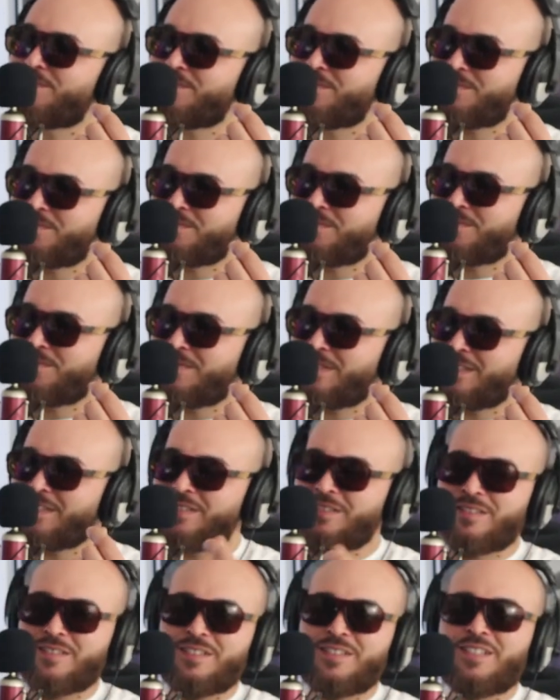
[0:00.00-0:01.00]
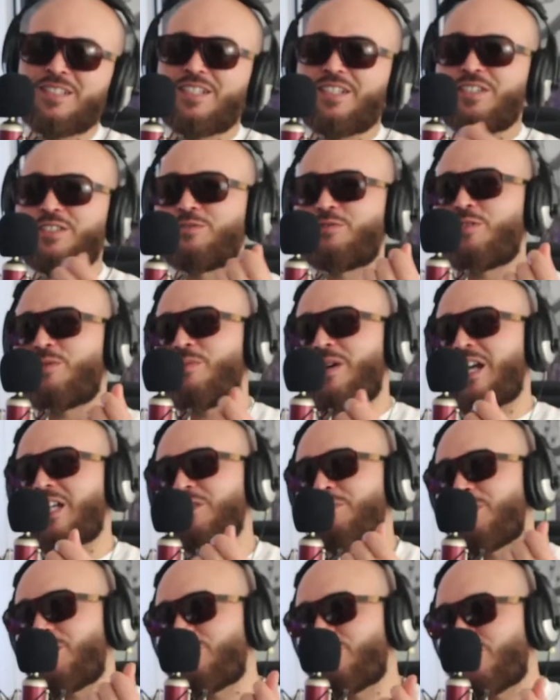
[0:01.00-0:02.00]
Mm -hmm because it
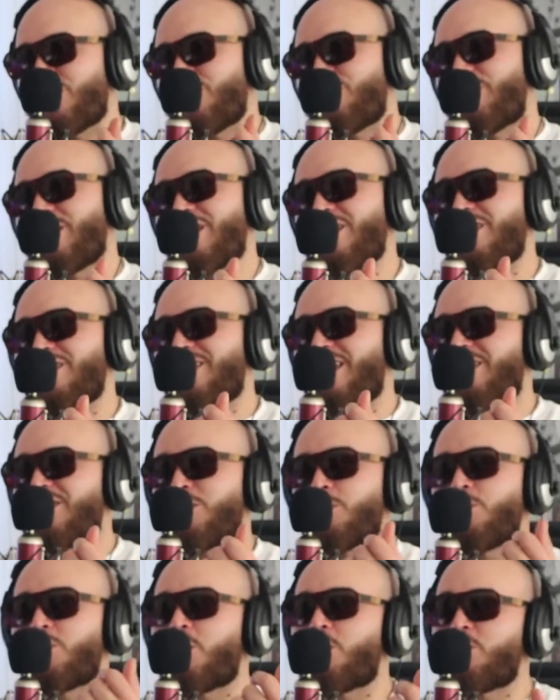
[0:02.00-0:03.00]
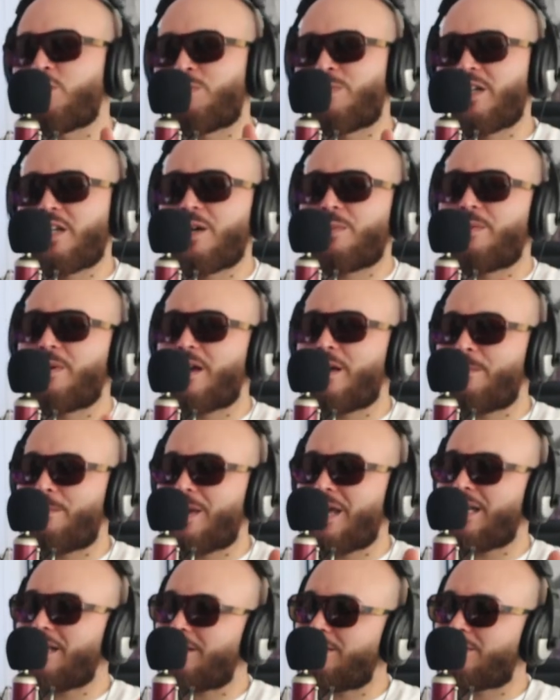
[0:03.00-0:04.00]
reminds me of her because like she would always pick up
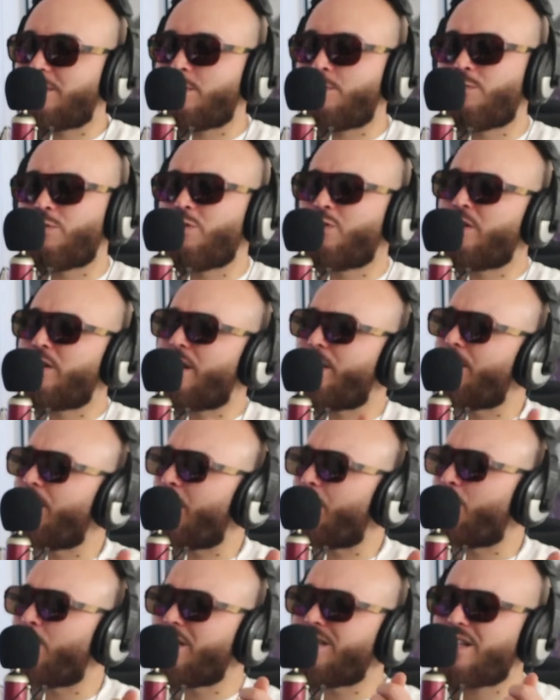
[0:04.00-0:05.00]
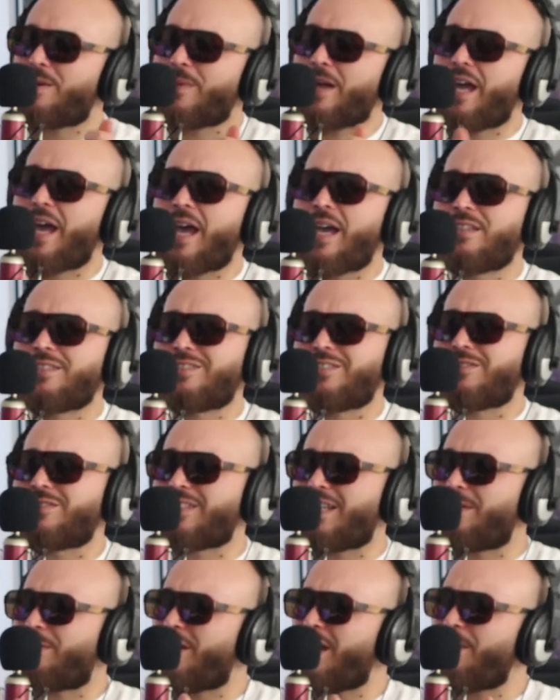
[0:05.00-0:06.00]
pennies on the floor and one time i asked her i
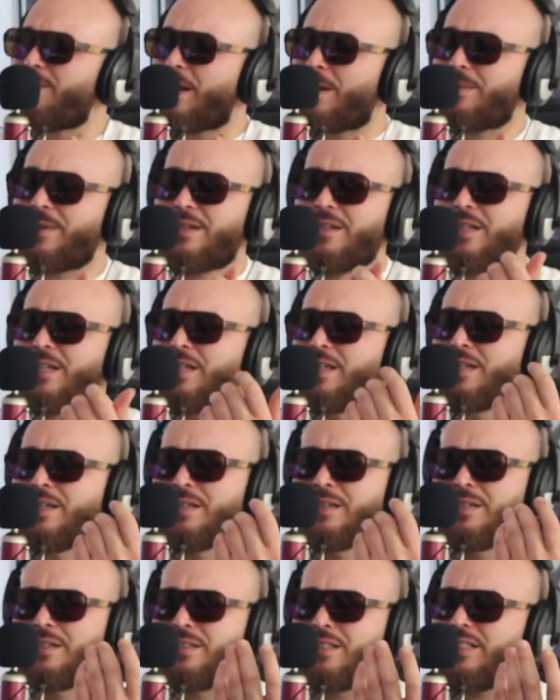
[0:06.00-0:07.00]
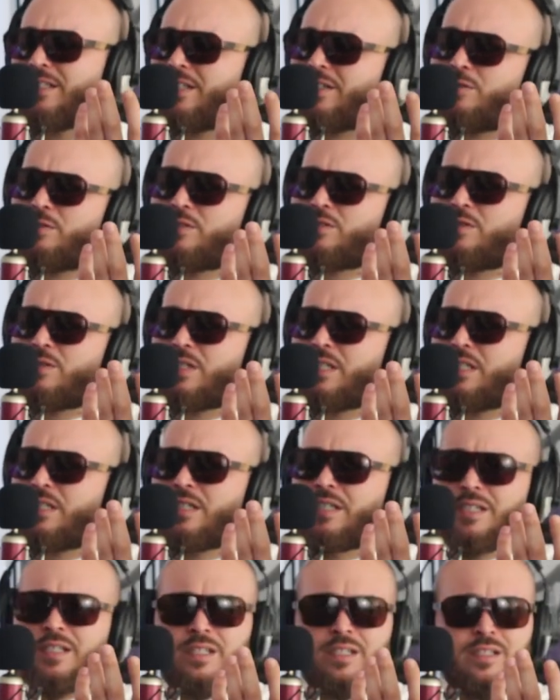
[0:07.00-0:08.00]
was like grandma i mean titi it's
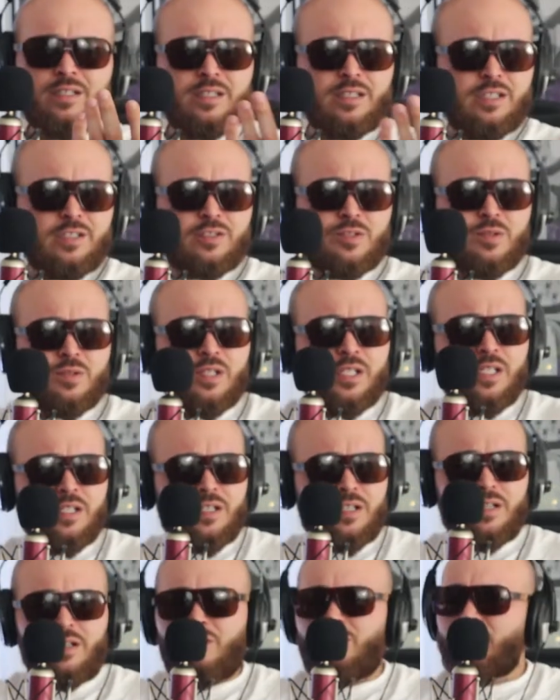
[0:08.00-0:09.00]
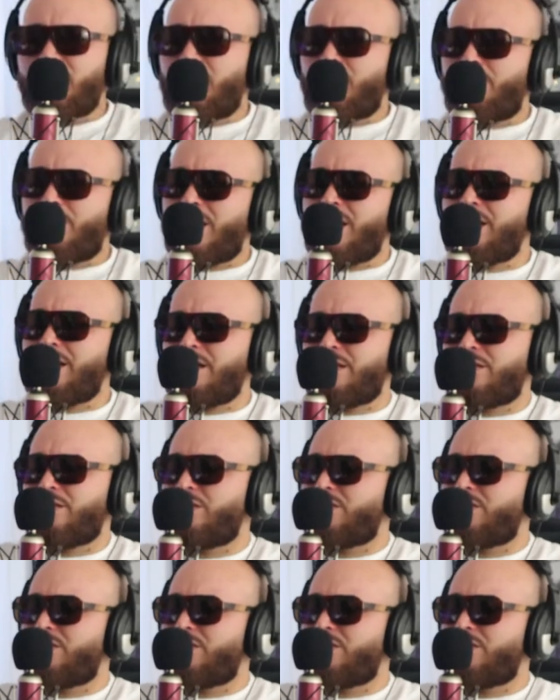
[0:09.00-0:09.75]
only it's only a, only a penny.